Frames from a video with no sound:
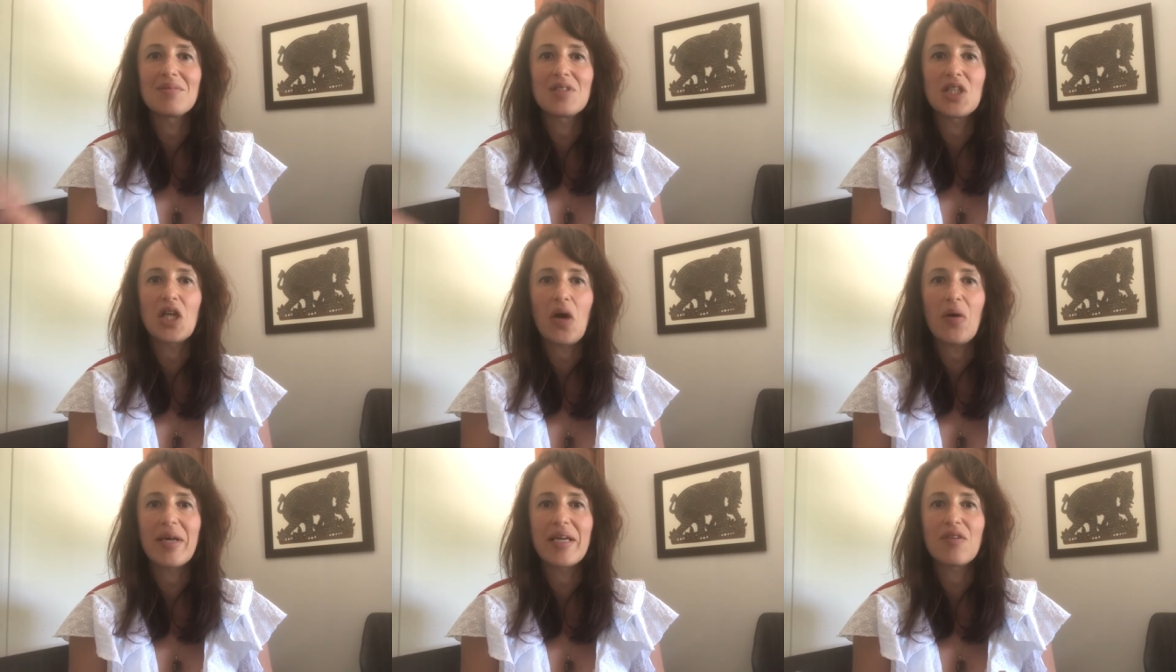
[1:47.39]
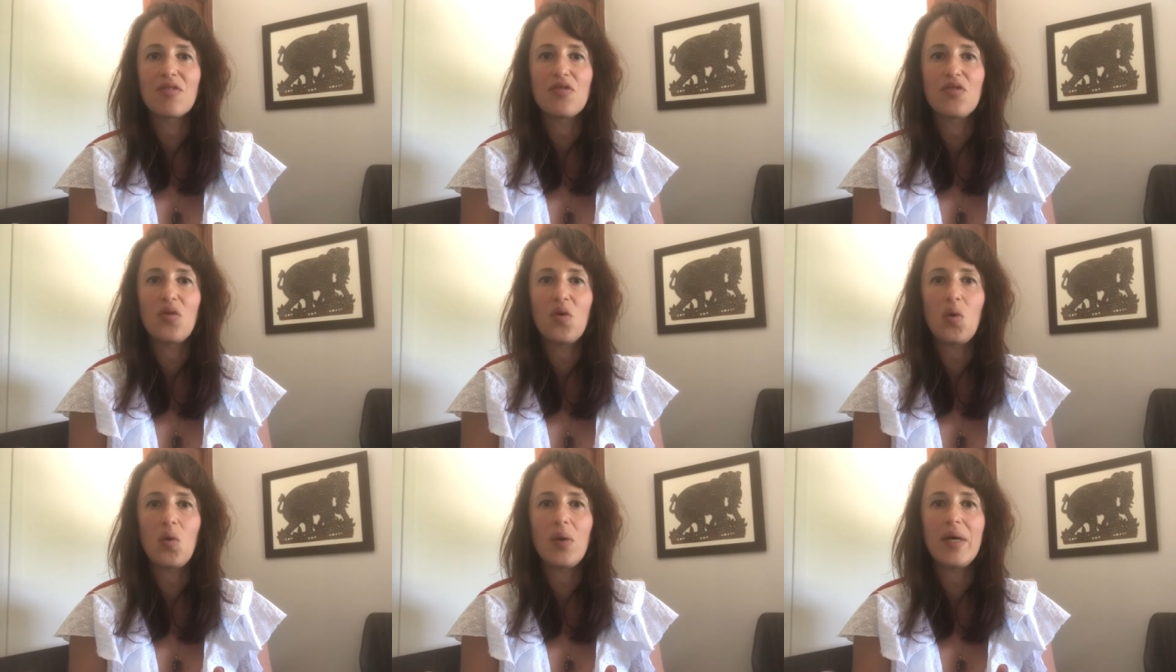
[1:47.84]
going
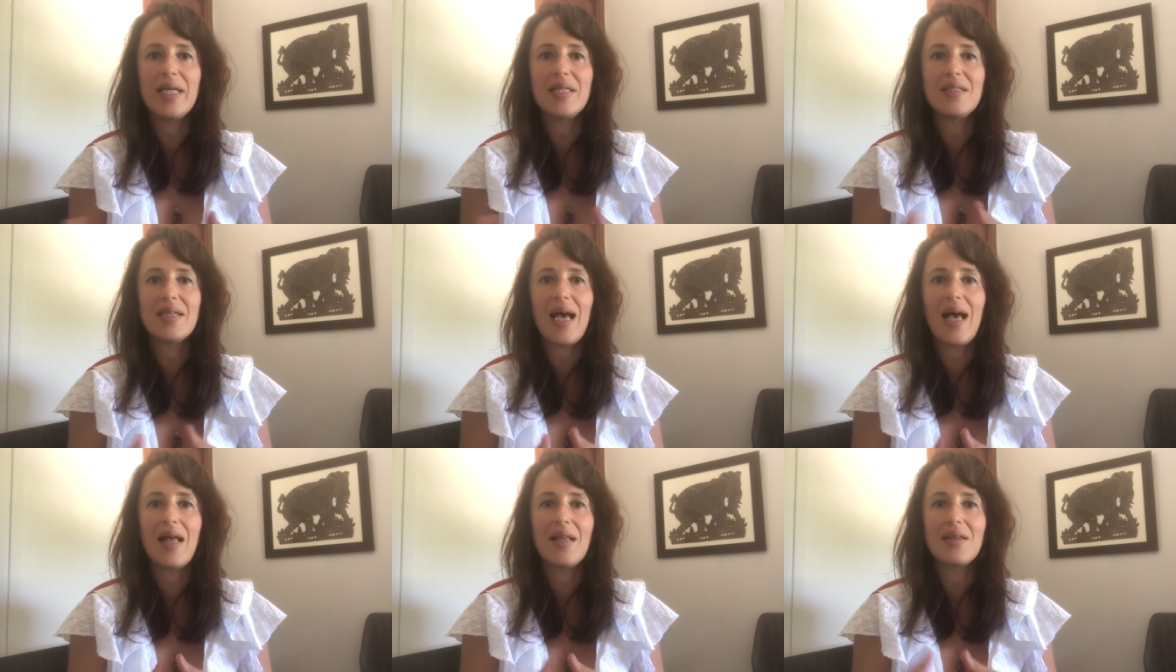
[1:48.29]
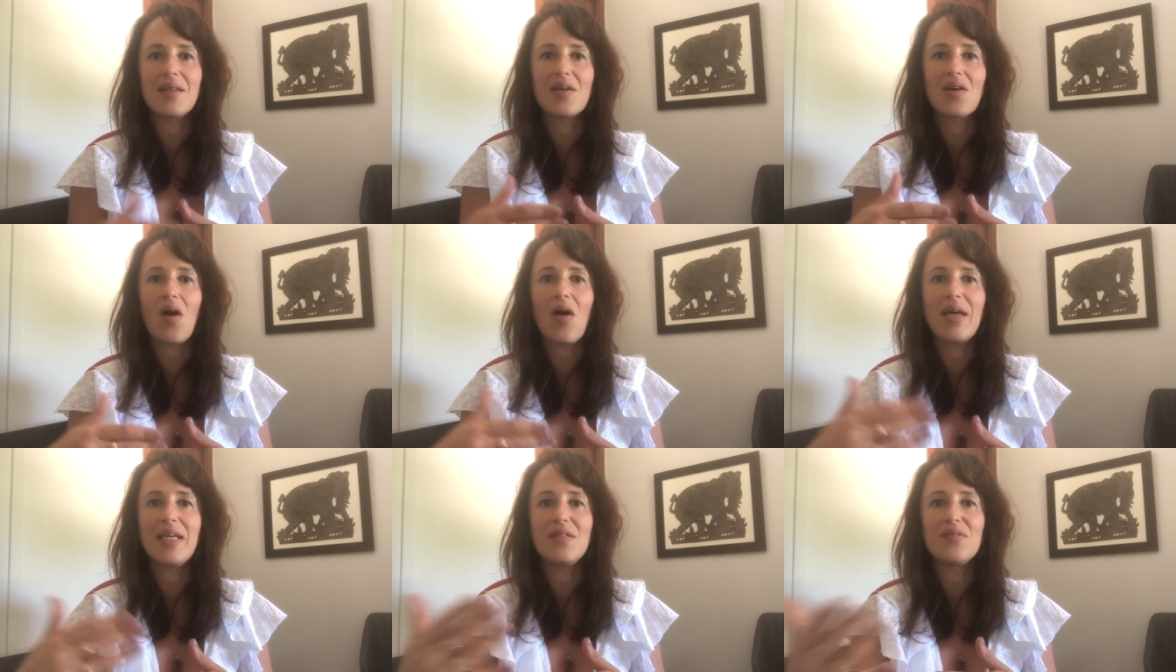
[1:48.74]
forward and the
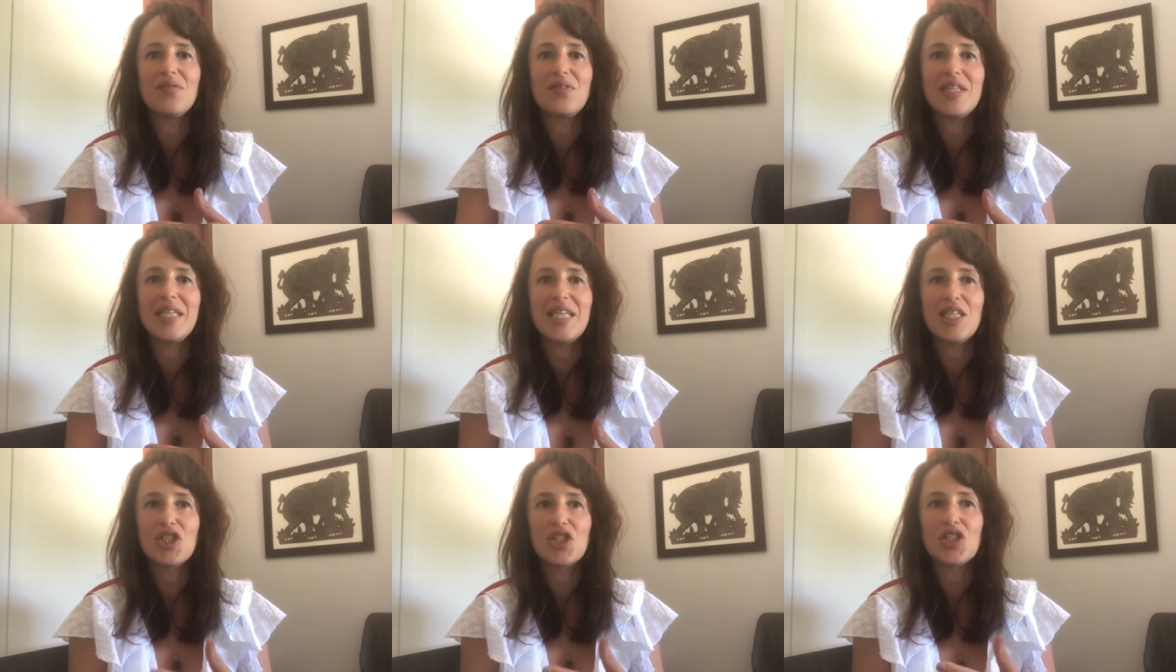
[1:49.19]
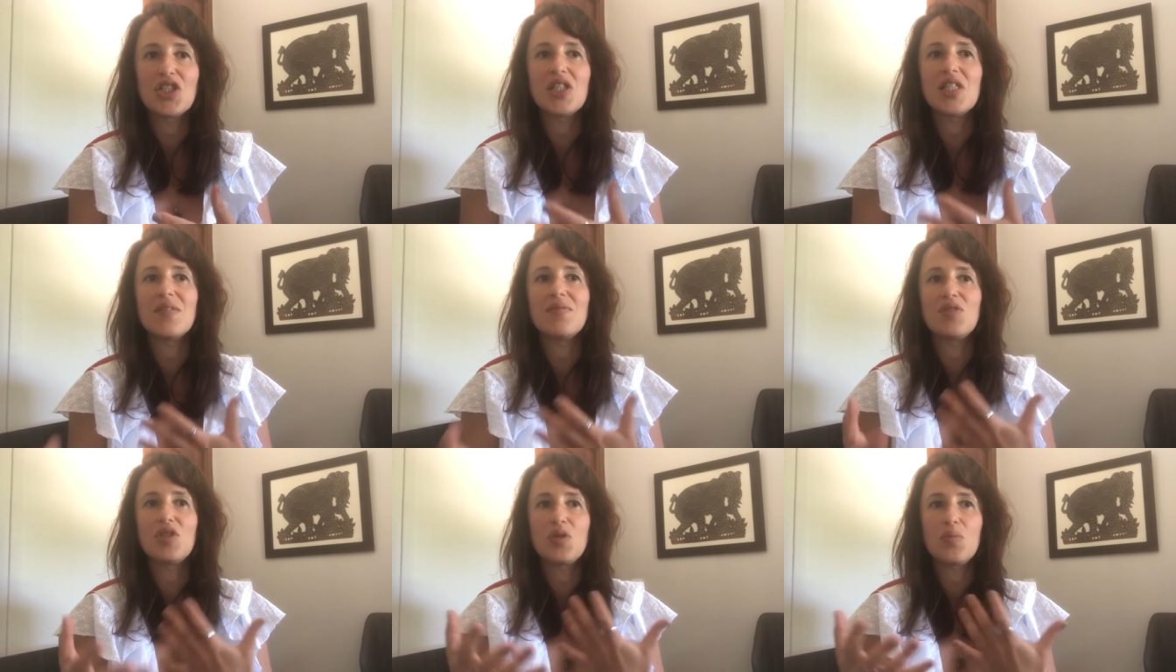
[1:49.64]
kind of
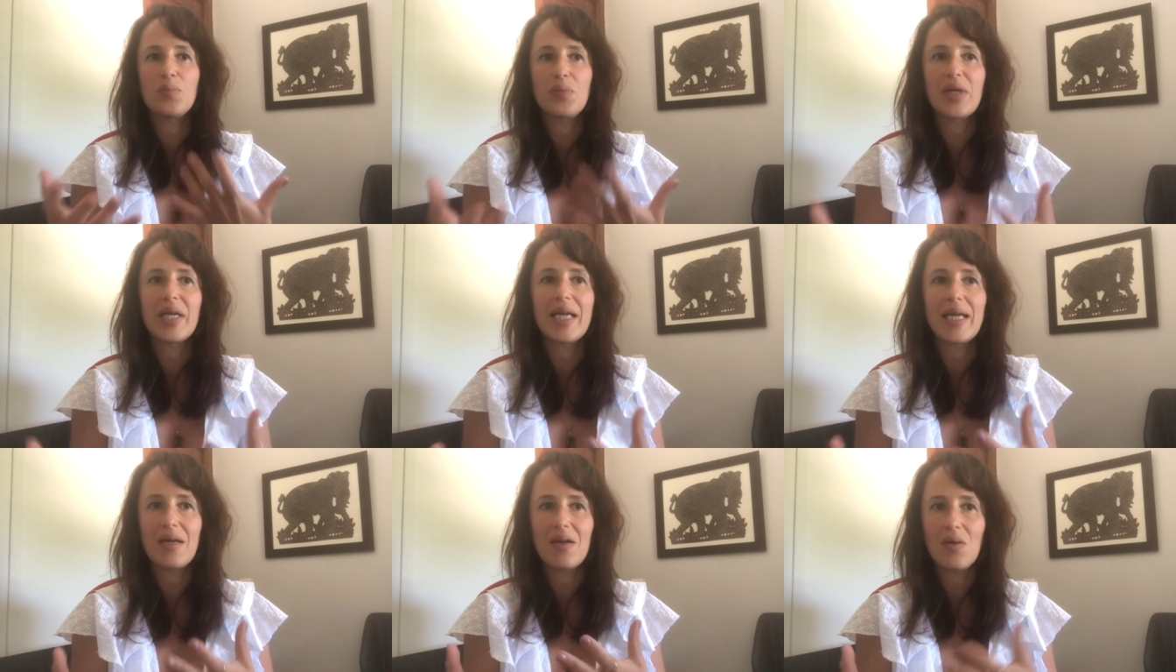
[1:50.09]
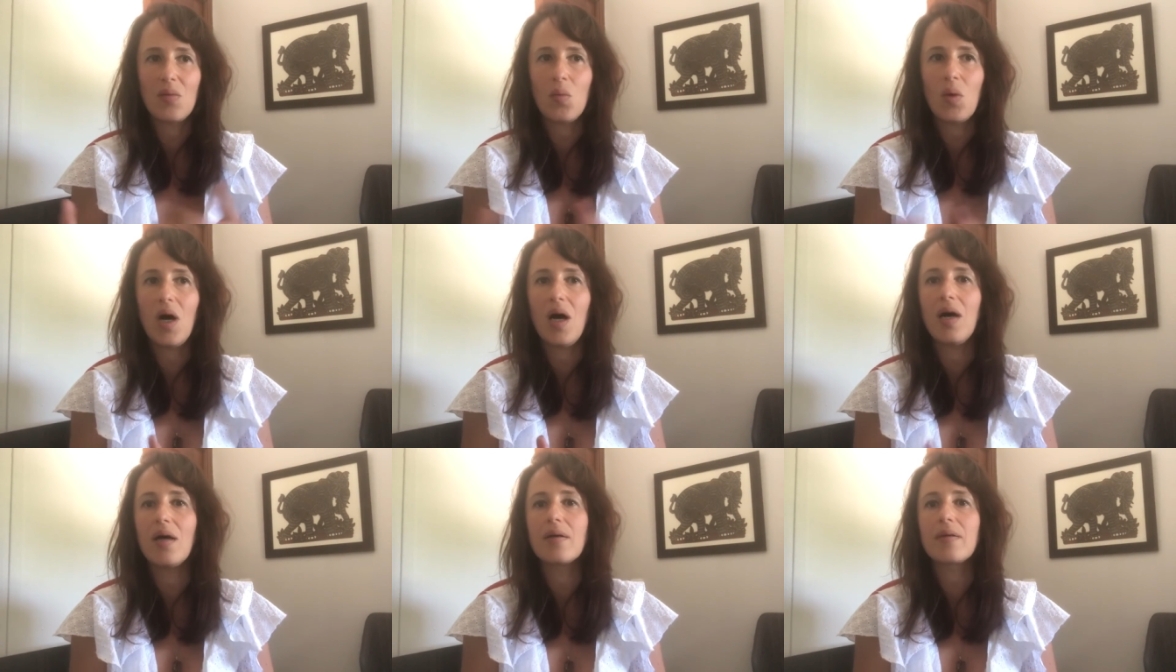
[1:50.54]
initiatives you bring in at
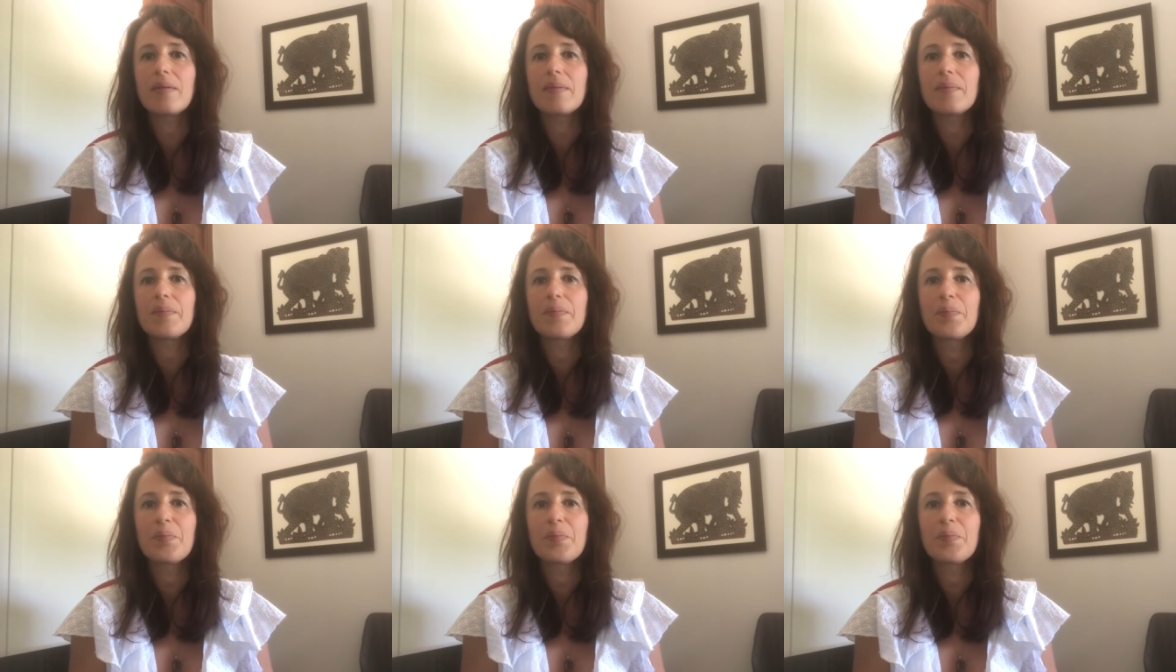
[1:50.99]
work.